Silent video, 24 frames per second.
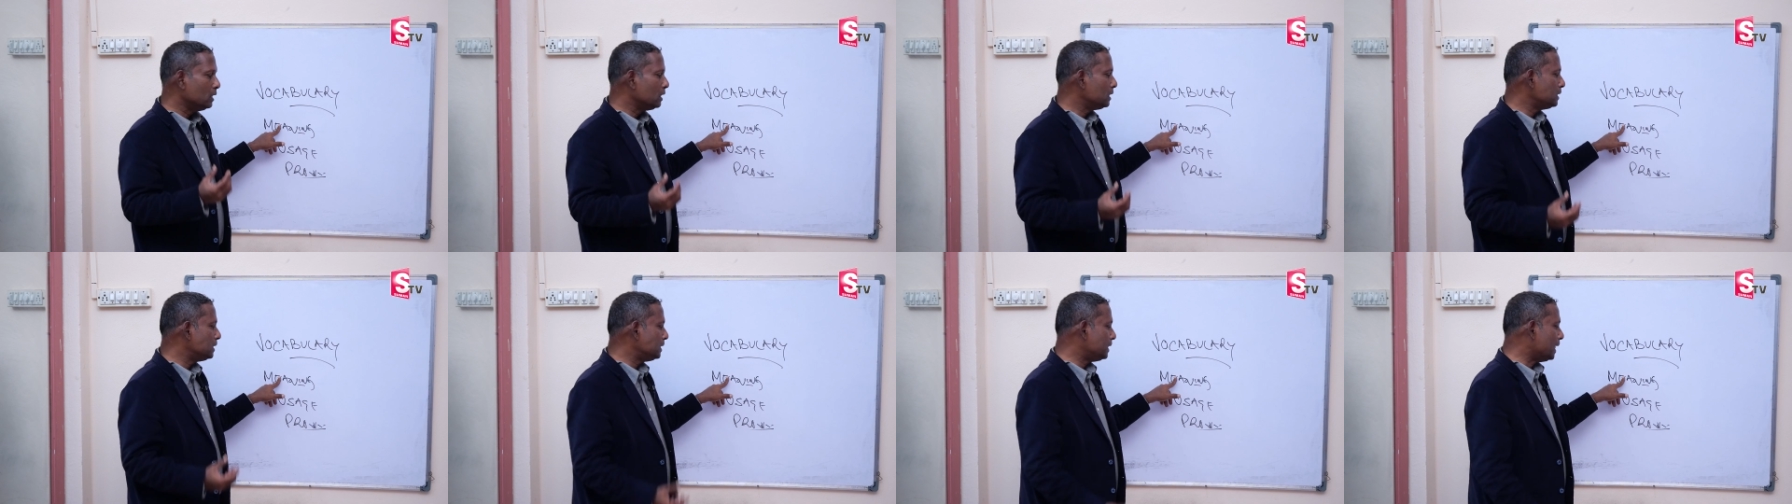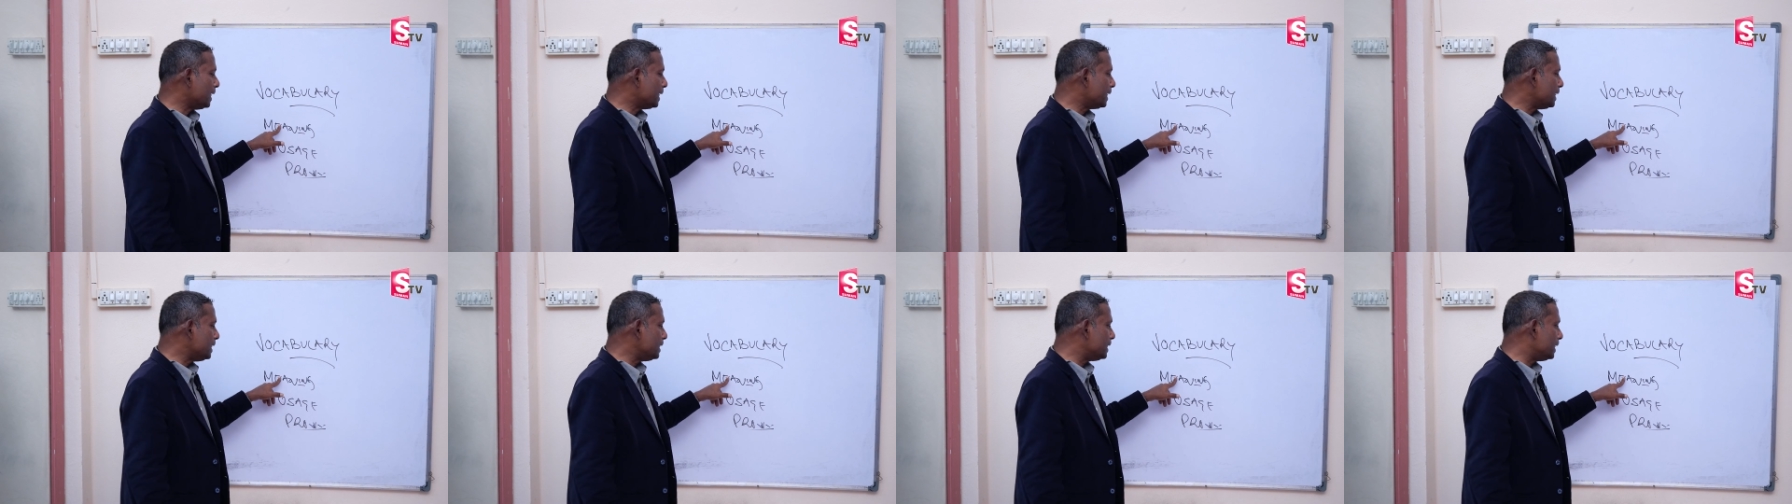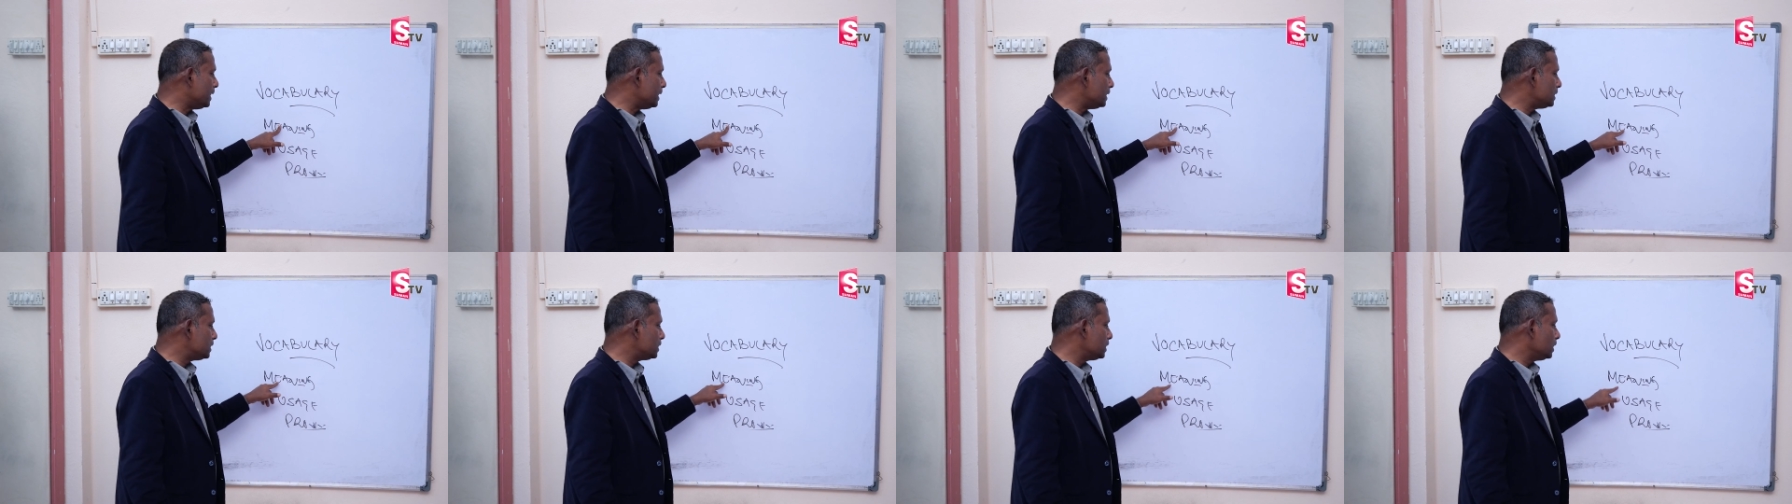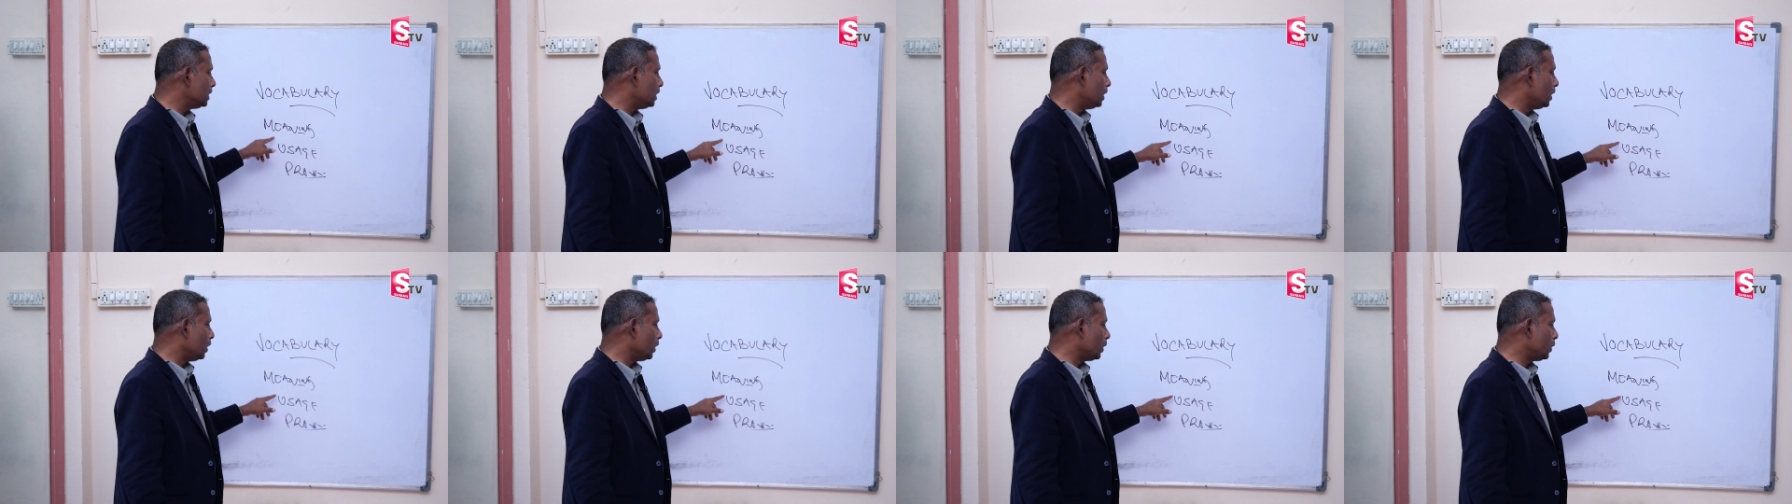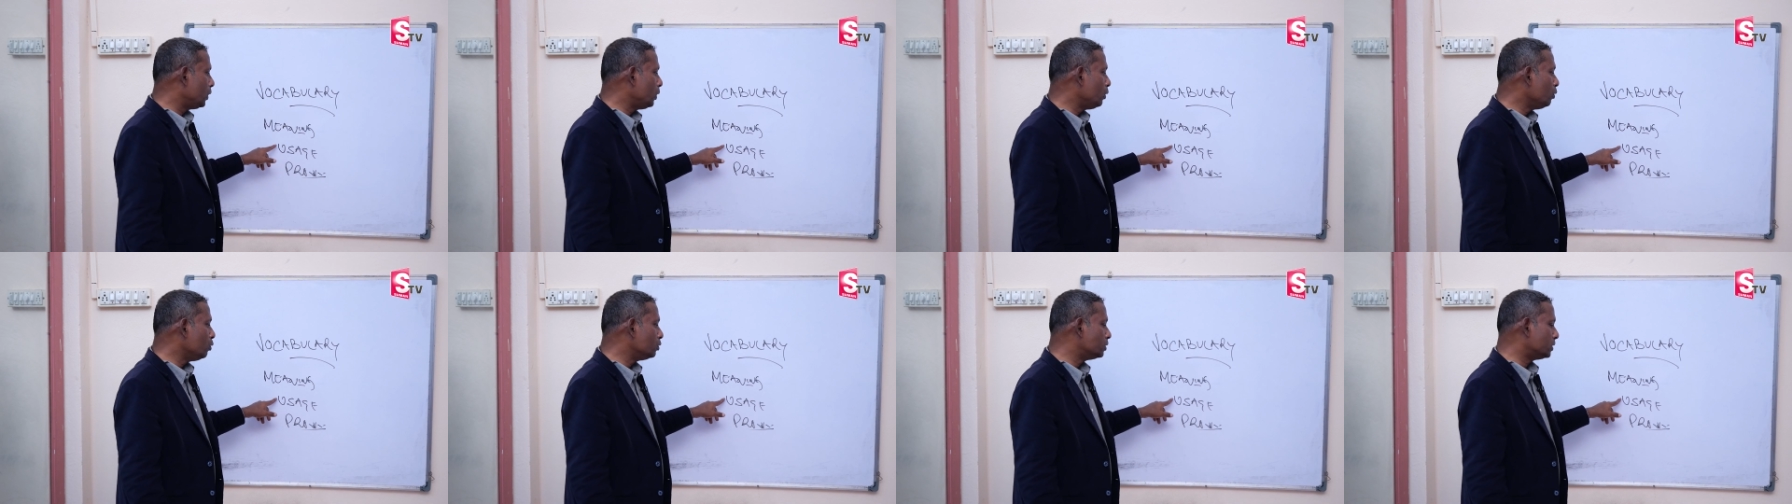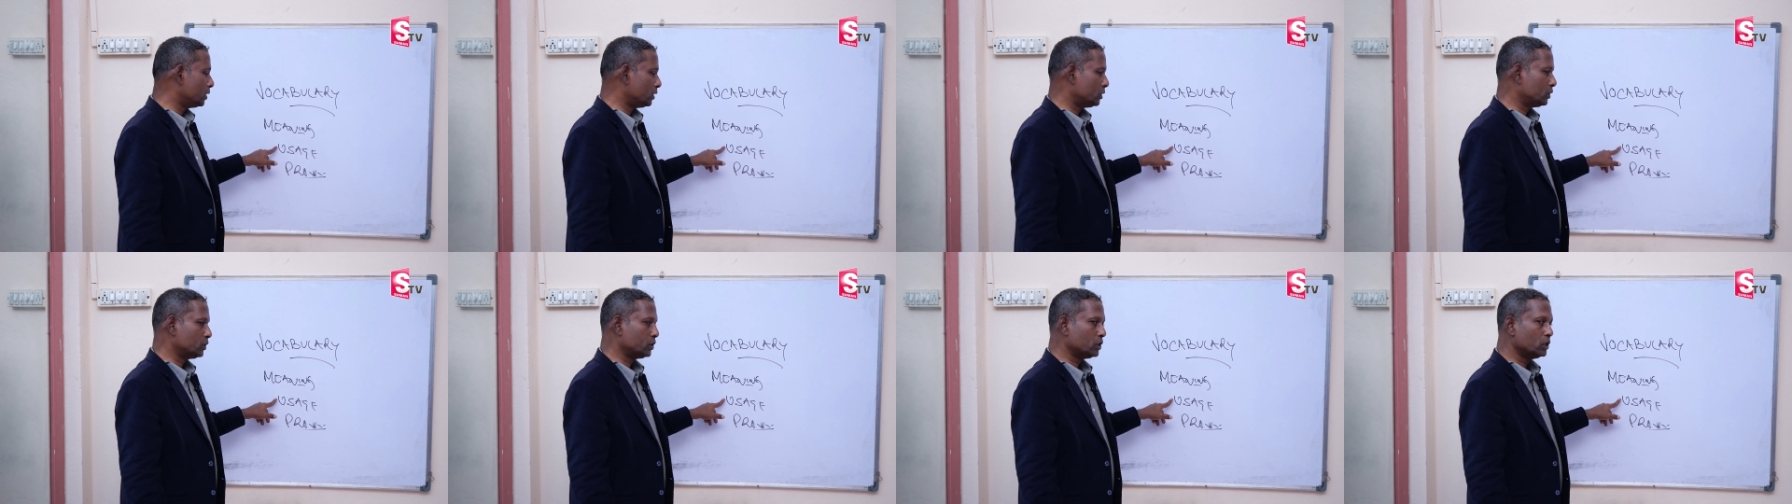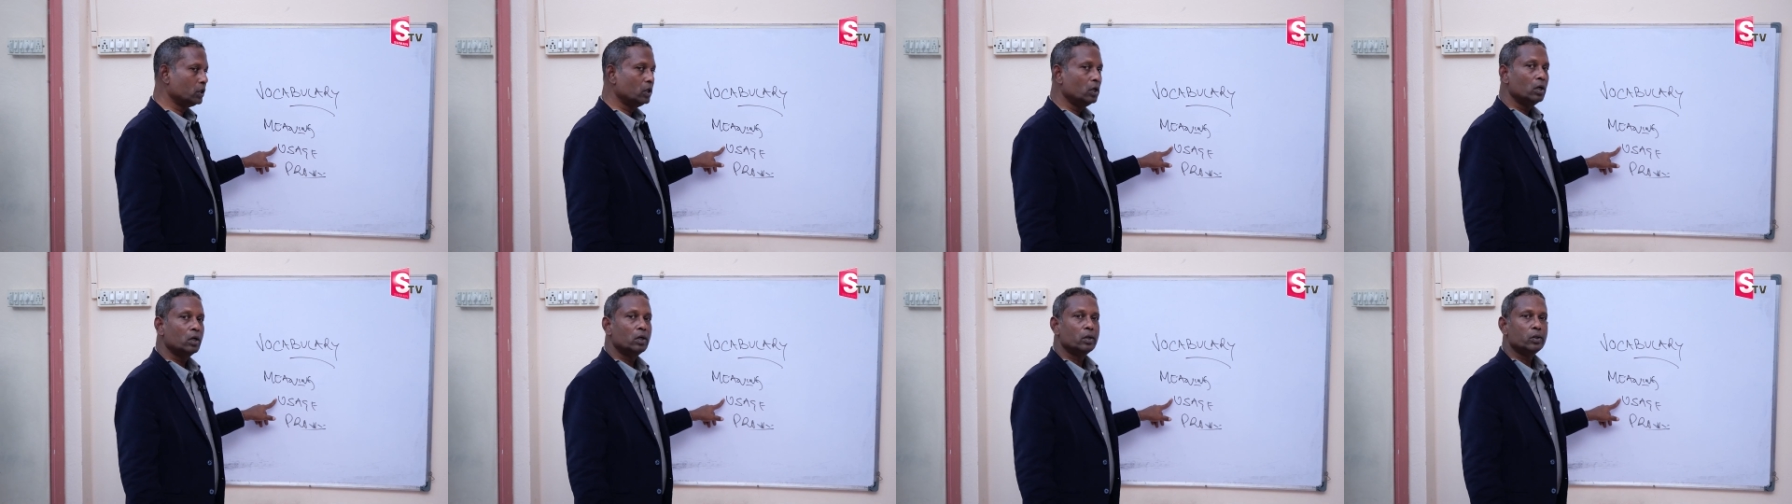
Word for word: Second is usage.